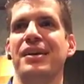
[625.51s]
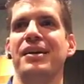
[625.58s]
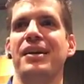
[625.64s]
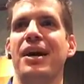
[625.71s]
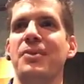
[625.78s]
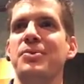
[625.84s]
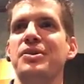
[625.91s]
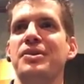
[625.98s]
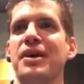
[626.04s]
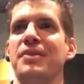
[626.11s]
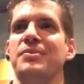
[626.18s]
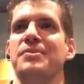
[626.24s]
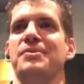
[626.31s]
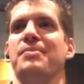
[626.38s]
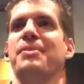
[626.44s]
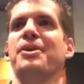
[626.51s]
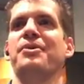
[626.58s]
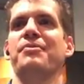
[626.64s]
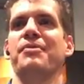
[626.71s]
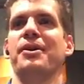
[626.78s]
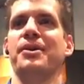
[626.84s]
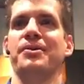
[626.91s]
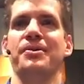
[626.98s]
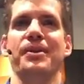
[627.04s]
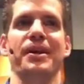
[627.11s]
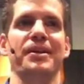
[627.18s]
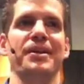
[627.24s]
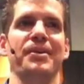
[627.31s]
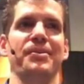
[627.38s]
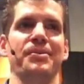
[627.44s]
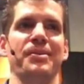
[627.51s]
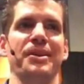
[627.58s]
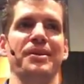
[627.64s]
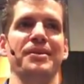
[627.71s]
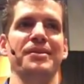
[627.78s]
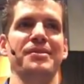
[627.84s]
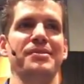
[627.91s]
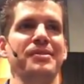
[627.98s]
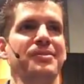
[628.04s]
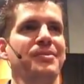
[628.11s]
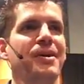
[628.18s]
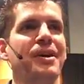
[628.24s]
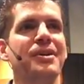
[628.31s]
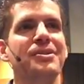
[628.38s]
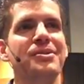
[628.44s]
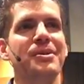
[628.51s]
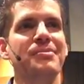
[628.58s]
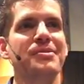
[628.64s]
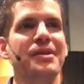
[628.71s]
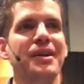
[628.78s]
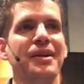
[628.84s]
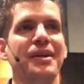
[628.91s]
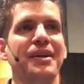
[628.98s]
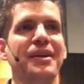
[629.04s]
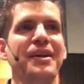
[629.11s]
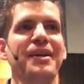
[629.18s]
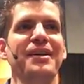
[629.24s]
I wish I was a better father like that with my kids. Why are you upset?